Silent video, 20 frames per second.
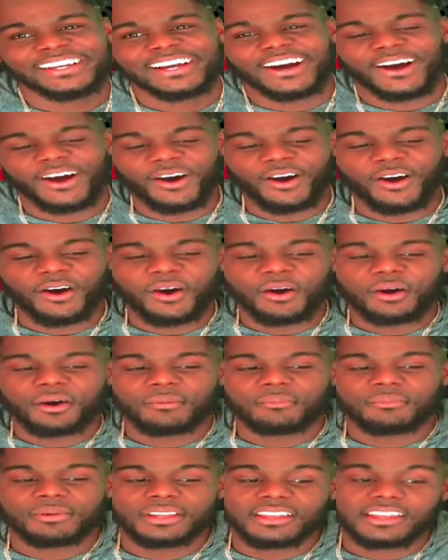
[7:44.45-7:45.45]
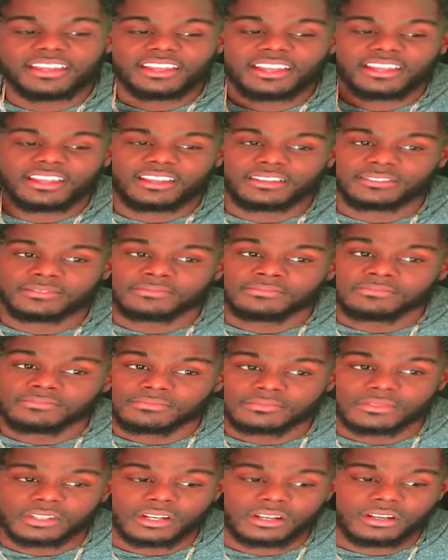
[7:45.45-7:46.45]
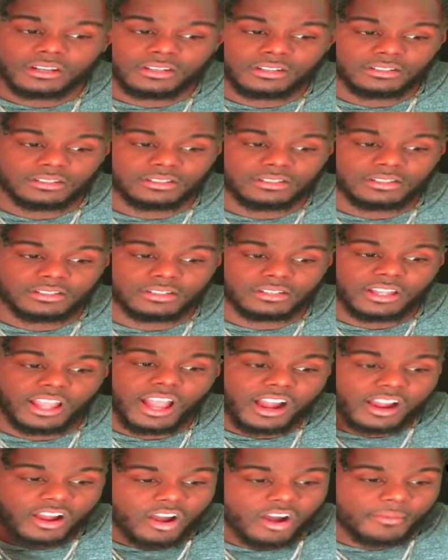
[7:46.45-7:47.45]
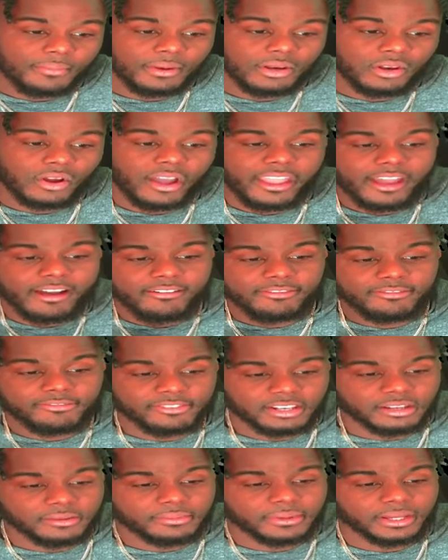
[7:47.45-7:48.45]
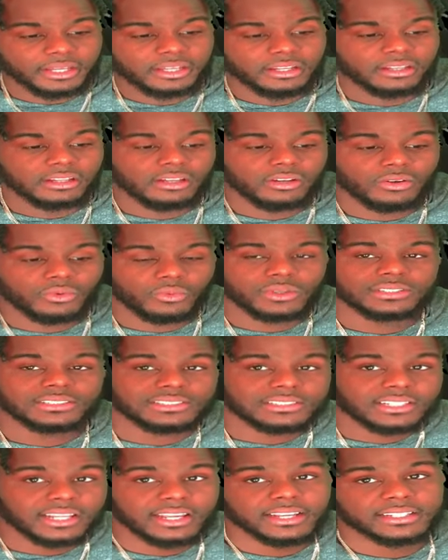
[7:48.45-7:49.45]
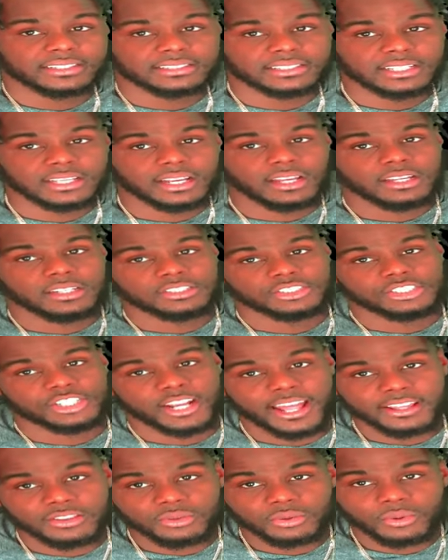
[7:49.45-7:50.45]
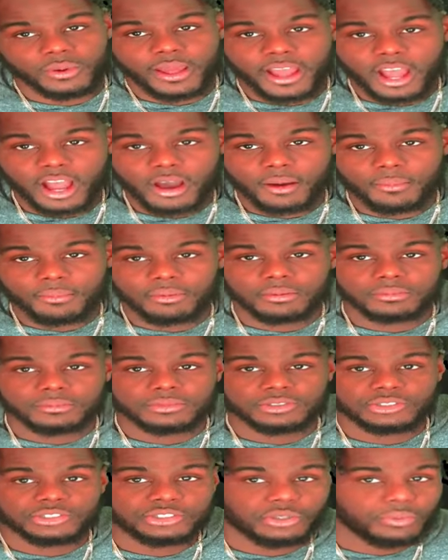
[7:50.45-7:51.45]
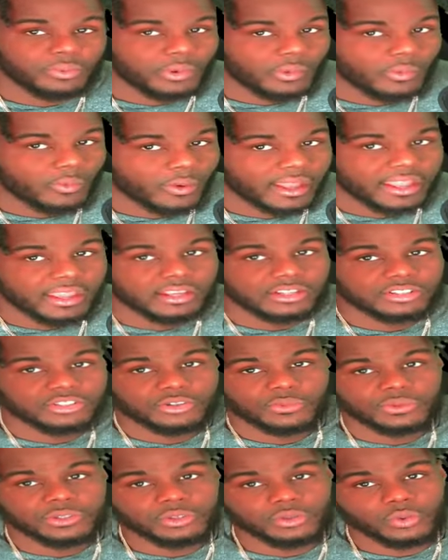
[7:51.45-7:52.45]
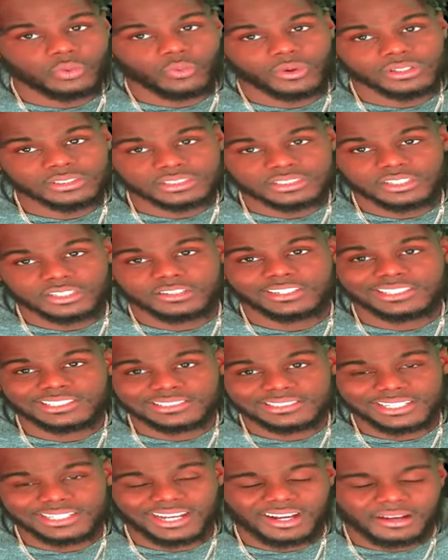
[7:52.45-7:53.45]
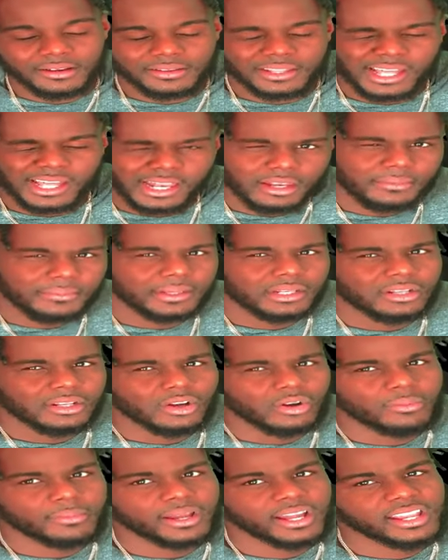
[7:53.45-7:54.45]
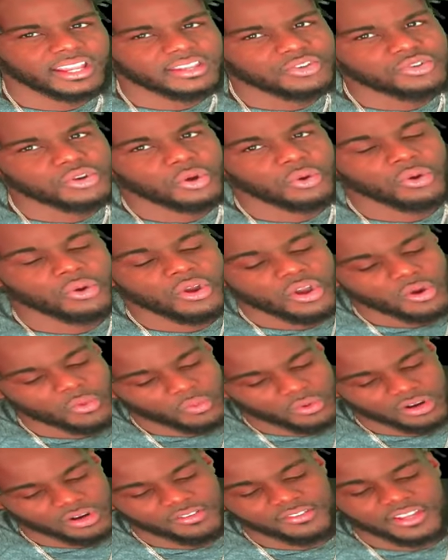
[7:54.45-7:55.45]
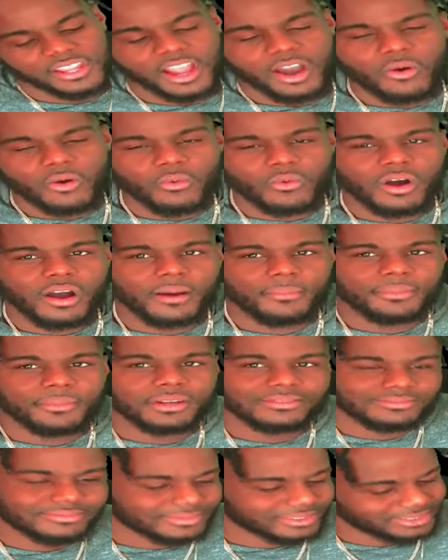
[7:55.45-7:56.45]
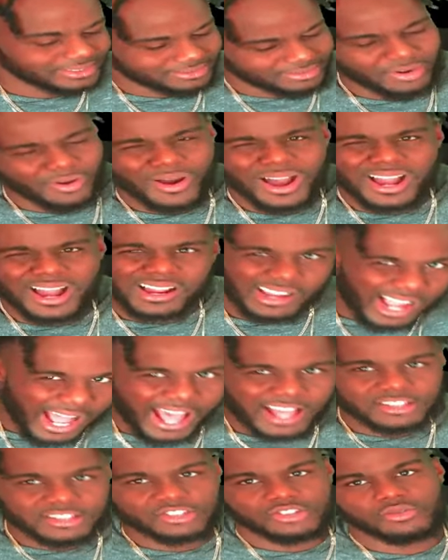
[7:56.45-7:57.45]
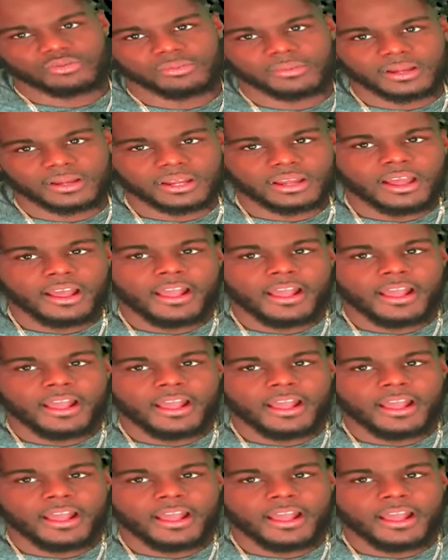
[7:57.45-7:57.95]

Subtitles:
But yeah, y'all comment below how y'all feeling, man. What's next? Should I do the album? Should we wait? Should we do one song at a time? Y'all let me know, man. You know, whatever y'all want, I got you, man.